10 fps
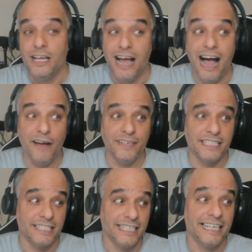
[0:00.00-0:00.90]

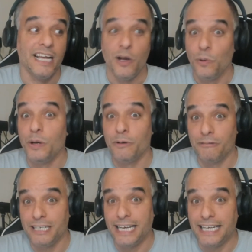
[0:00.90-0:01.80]
Obviously, we were
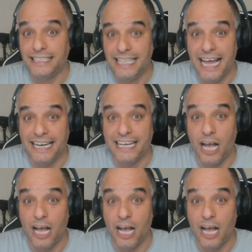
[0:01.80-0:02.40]
really ecstatic